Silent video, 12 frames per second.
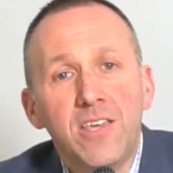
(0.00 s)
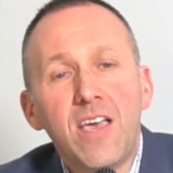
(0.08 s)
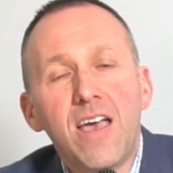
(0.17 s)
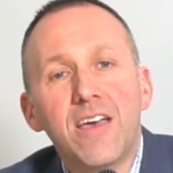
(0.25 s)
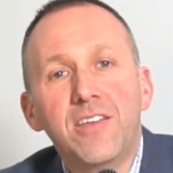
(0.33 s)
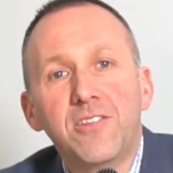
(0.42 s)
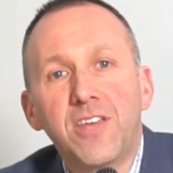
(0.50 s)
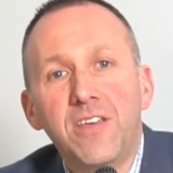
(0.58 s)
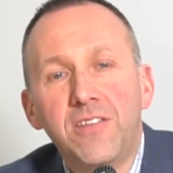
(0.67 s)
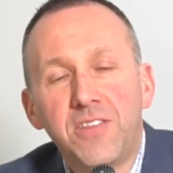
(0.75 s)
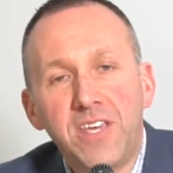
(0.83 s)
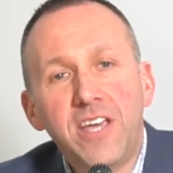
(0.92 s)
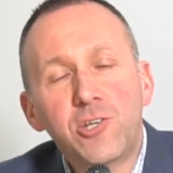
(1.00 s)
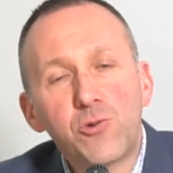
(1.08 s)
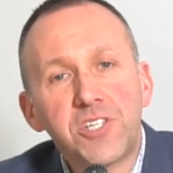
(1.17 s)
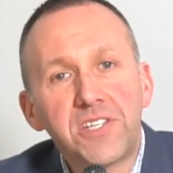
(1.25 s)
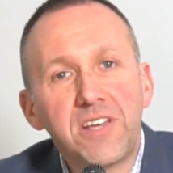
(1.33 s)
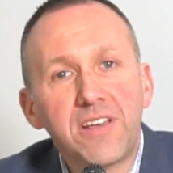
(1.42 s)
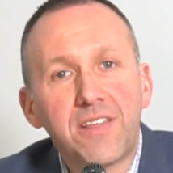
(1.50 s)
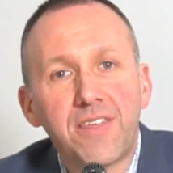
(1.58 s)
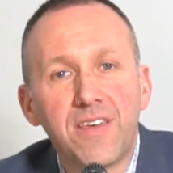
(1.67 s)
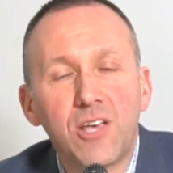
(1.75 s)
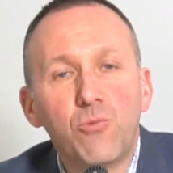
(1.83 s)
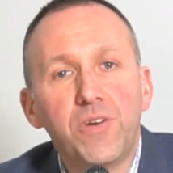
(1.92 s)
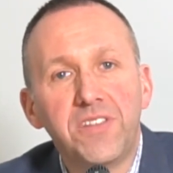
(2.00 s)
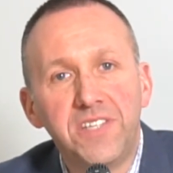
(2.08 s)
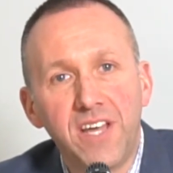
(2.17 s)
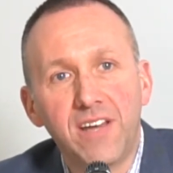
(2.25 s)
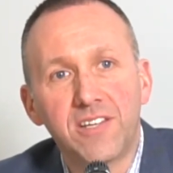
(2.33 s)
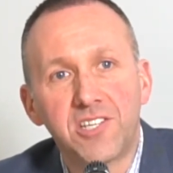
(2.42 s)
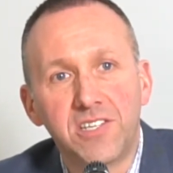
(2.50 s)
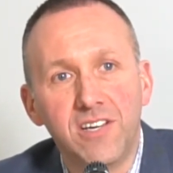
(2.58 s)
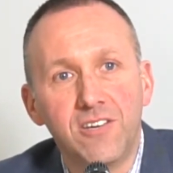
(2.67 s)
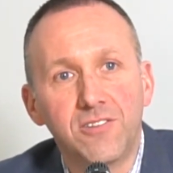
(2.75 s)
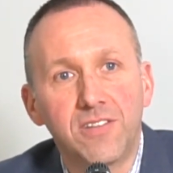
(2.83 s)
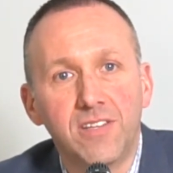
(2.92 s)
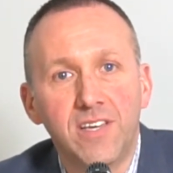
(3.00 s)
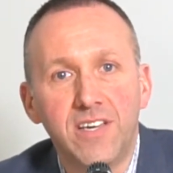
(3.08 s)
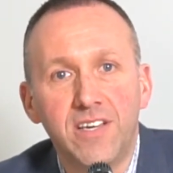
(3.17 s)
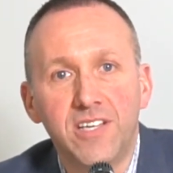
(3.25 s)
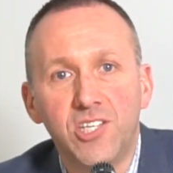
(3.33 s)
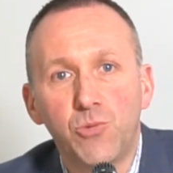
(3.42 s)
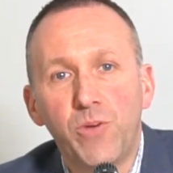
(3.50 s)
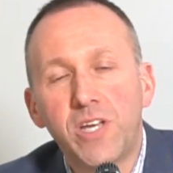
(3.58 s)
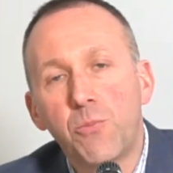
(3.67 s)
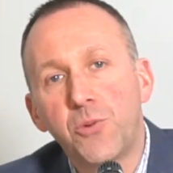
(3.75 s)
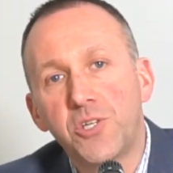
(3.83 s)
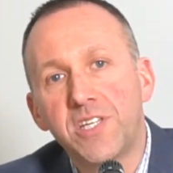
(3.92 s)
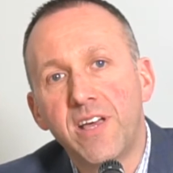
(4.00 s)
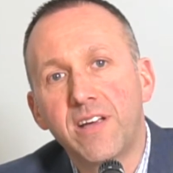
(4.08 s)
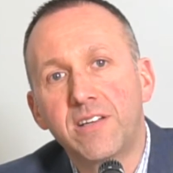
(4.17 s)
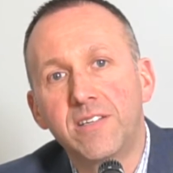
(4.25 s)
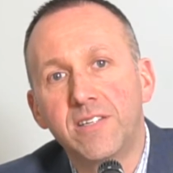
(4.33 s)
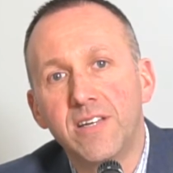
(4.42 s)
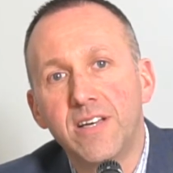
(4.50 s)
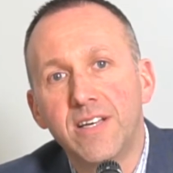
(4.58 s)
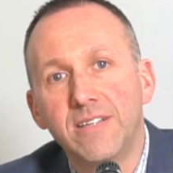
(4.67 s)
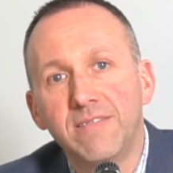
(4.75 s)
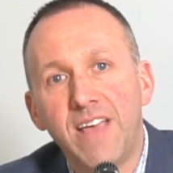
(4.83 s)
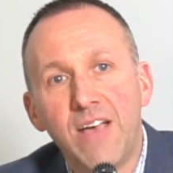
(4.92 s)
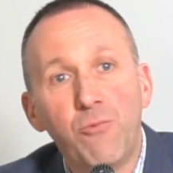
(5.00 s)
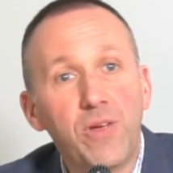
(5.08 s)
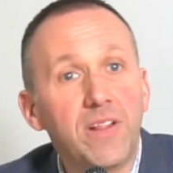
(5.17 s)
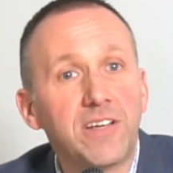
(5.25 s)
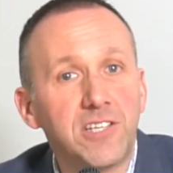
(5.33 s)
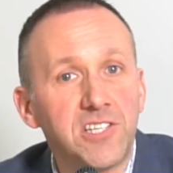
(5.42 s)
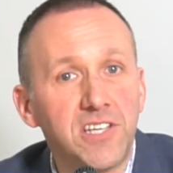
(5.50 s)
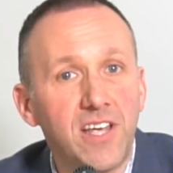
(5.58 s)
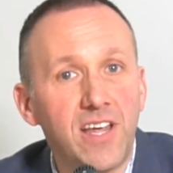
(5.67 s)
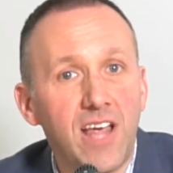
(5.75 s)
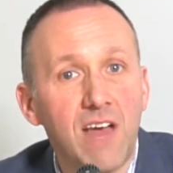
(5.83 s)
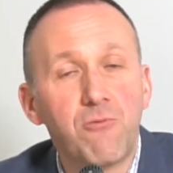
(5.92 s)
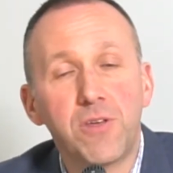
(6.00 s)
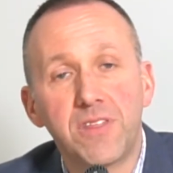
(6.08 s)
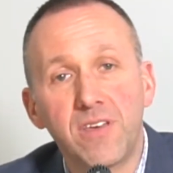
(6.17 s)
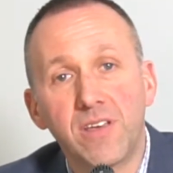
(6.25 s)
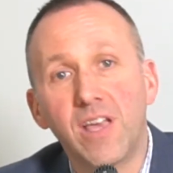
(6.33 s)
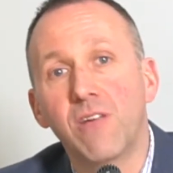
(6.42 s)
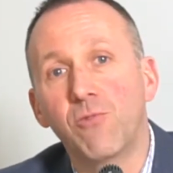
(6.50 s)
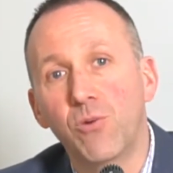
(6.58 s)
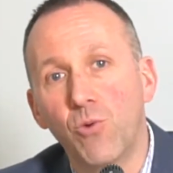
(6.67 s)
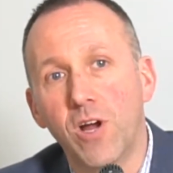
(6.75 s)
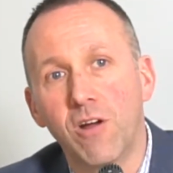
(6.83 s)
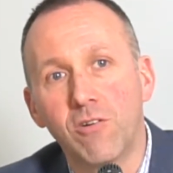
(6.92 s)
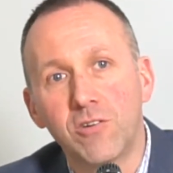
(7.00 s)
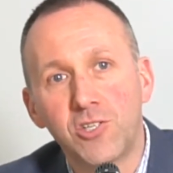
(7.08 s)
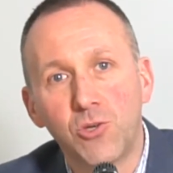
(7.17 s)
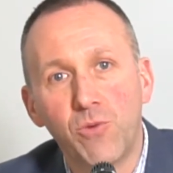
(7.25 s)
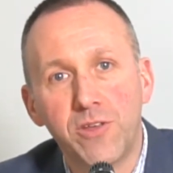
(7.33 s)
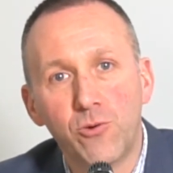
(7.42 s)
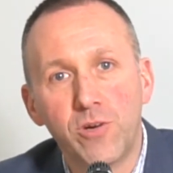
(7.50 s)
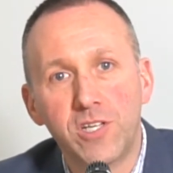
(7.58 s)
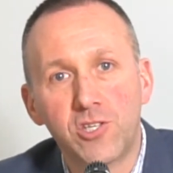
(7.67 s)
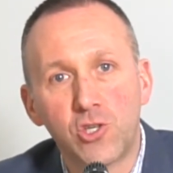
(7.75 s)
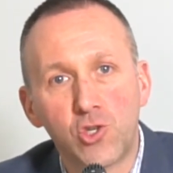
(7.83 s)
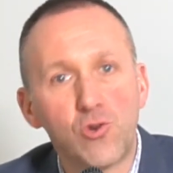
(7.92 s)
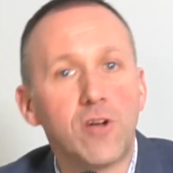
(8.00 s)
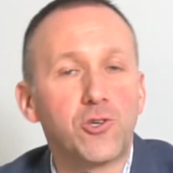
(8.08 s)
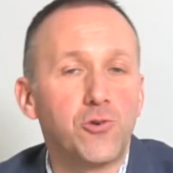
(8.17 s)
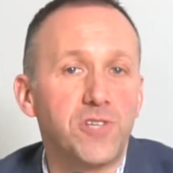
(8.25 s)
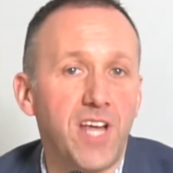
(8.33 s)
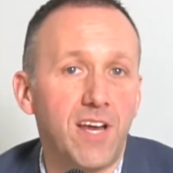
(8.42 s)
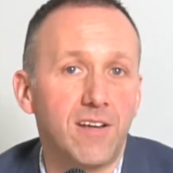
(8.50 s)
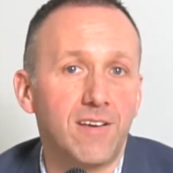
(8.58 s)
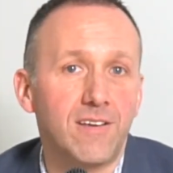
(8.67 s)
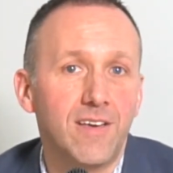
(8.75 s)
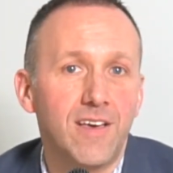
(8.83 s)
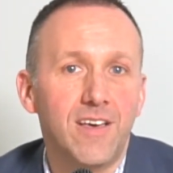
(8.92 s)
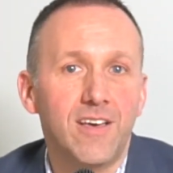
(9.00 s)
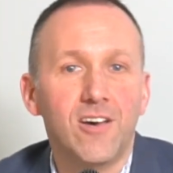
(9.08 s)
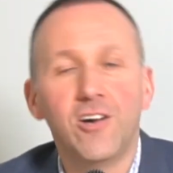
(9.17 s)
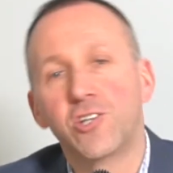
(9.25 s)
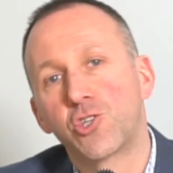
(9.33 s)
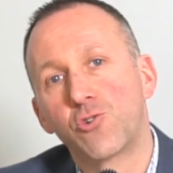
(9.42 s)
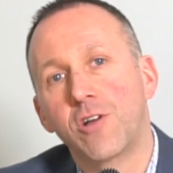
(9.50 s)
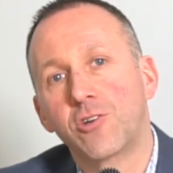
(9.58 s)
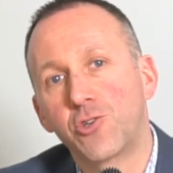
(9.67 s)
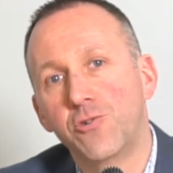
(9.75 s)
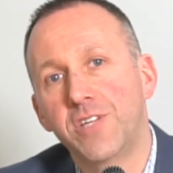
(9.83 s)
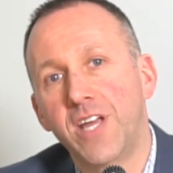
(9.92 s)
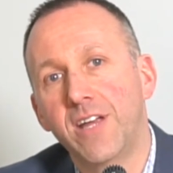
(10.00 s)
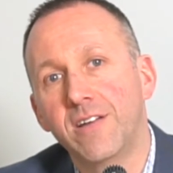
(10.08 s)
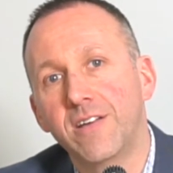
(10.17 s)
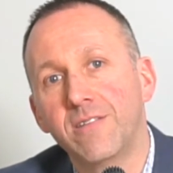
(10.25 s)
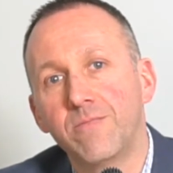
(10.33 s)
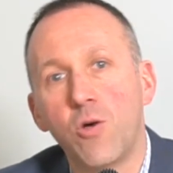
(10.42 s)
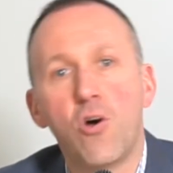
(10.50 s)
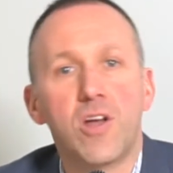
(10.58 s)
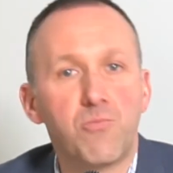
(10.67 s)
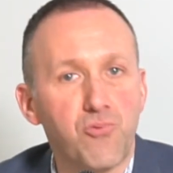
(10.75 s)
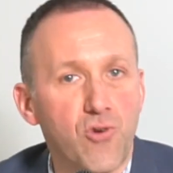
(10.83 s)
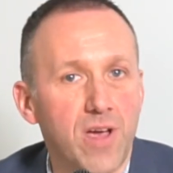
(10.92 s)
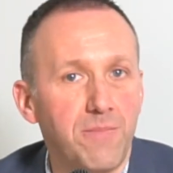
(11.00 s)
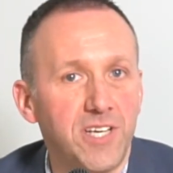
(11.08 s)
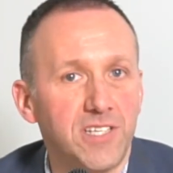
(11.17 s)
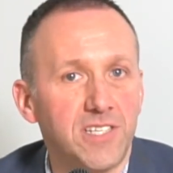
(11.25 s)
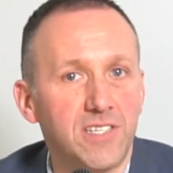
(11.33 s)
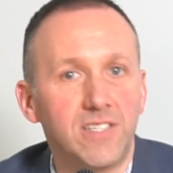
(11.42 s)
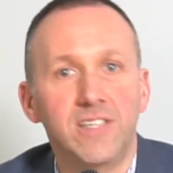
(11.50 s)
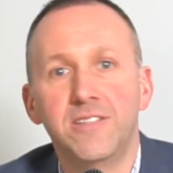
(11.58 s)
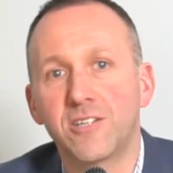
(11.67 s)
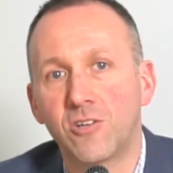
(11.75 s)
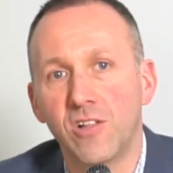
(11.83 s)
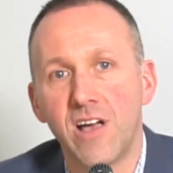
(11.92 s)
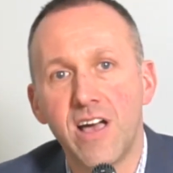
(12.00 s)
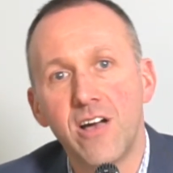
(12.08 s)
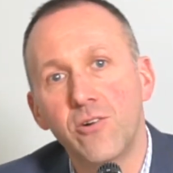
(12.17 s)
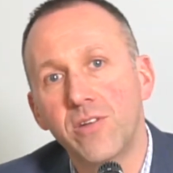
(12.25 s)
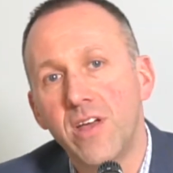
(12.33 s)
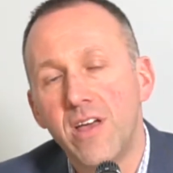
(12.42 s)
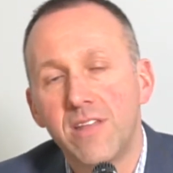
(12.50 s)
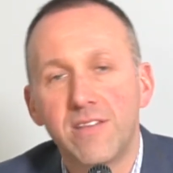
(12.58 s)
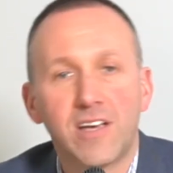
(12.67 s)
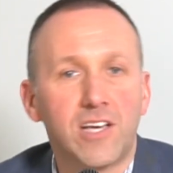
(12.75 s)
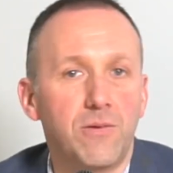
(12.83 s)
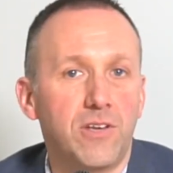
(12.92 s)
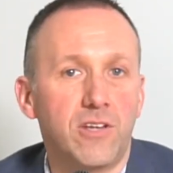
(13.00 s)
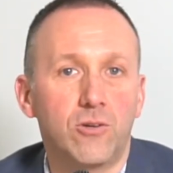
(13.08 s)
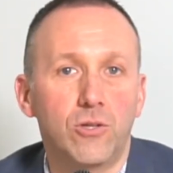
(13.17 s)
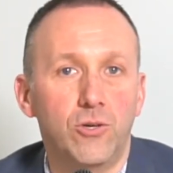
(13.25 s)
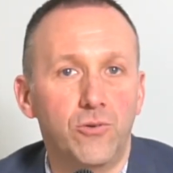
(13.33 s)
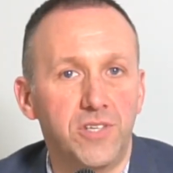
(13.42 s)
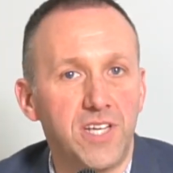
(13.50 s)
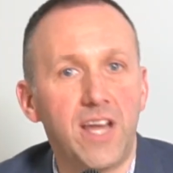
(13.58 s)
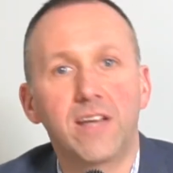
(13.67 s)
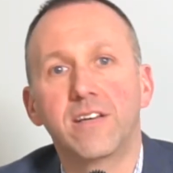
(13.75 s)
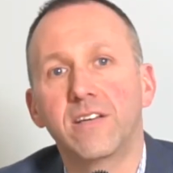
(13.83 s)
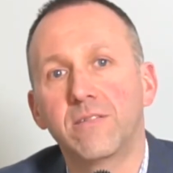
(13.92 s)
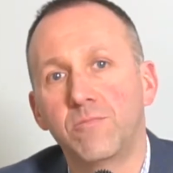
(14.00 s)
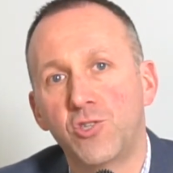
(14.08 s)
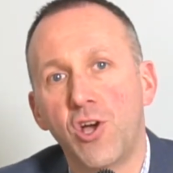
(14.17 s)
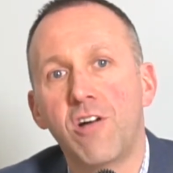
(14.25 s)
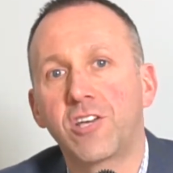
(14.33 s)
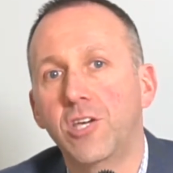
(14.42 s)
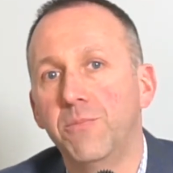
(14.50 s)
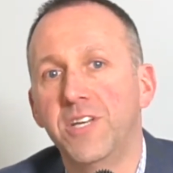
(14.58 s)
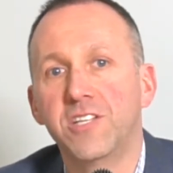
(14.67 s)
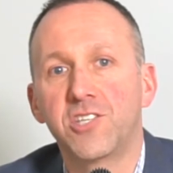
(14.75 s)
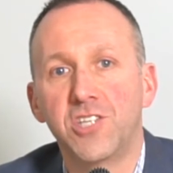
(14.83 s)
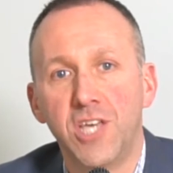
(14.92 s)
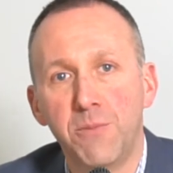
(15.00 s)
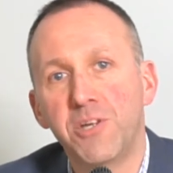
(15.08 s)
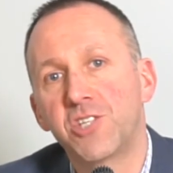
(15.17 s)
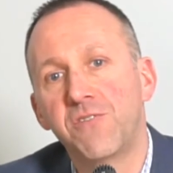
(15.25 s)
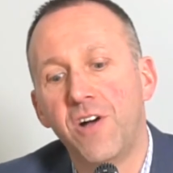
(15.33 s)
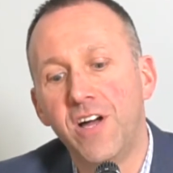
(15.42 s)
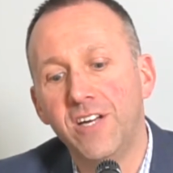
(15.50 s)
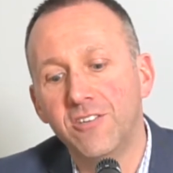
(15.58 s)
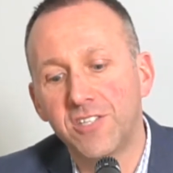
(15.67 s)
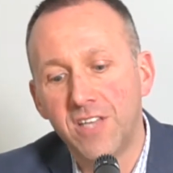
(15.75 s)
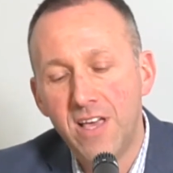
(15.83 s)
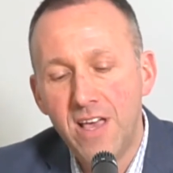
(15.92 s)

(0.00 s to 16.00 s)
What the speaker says: Yeah, the interesting thing with DataStealth is we can protect, we like to say, everything everywhere. So whether it's structured data, unstructured data, on-premise, in the cloud, that can include data, documents, image files.